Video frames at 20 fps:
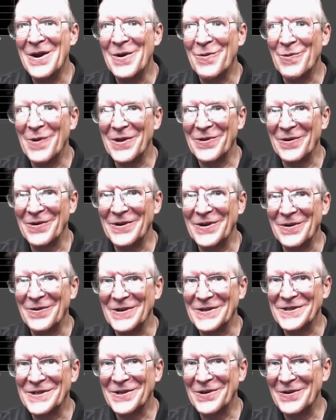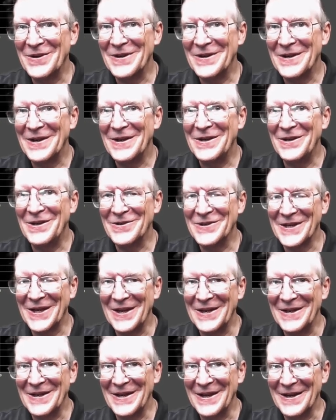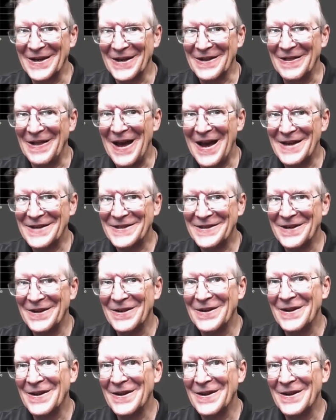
whether you're a student using it in a class,